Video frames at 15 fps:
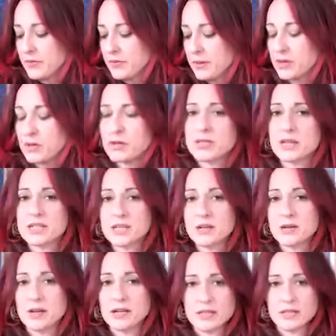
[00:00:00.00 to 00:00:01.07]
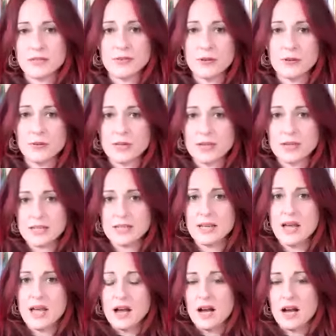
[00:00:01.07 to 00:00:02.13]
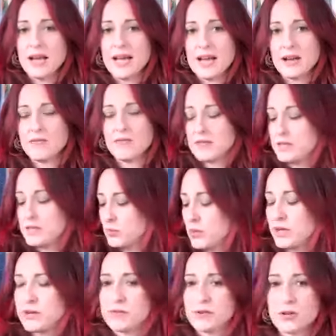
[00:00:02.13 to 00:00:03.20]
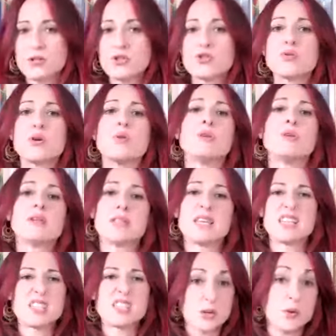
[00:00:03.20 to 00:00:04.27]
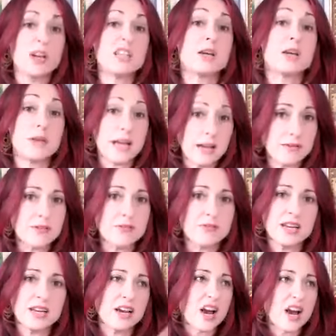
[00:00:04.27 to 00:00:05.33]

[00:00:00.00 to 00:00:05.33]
because I don't like to feel this, I have this way of controlling things so I don't have to feel it.